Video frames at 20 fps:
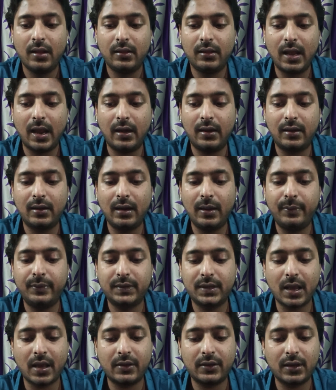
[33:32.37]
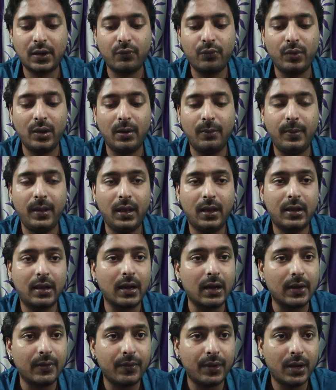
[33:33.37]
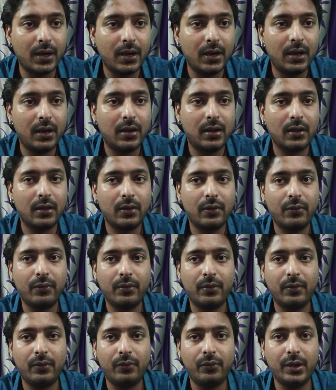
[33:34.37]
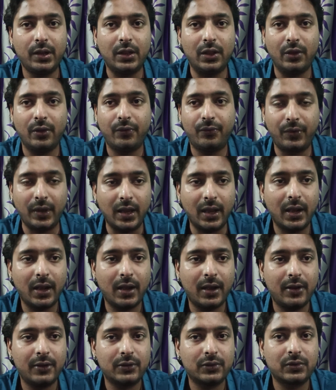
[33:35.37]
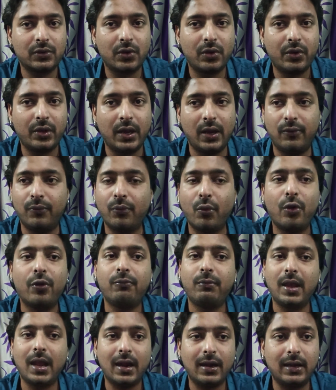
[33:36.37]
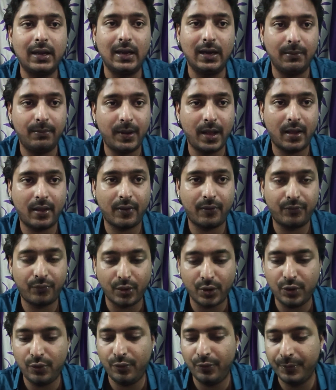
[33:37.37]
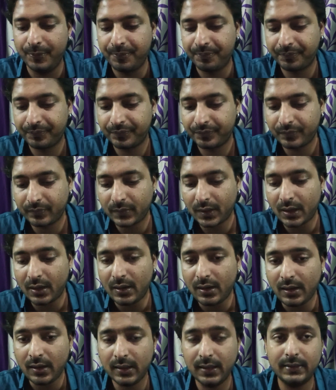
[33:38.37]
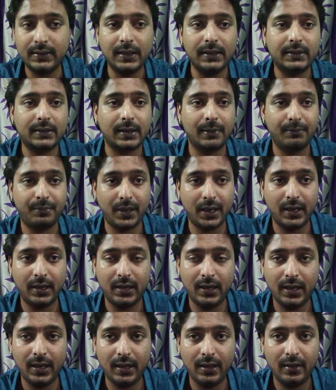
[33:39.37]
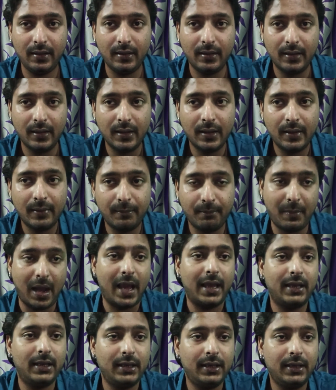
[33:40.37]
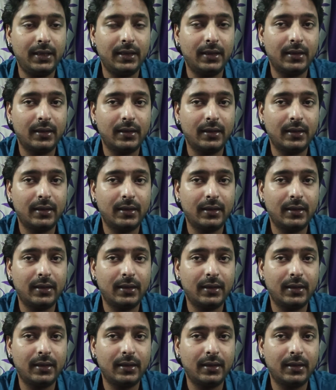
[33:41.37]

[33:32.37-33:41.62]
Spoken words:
that grip section will be covered with your finger, so it won't be a deal breaker for you. This is completely my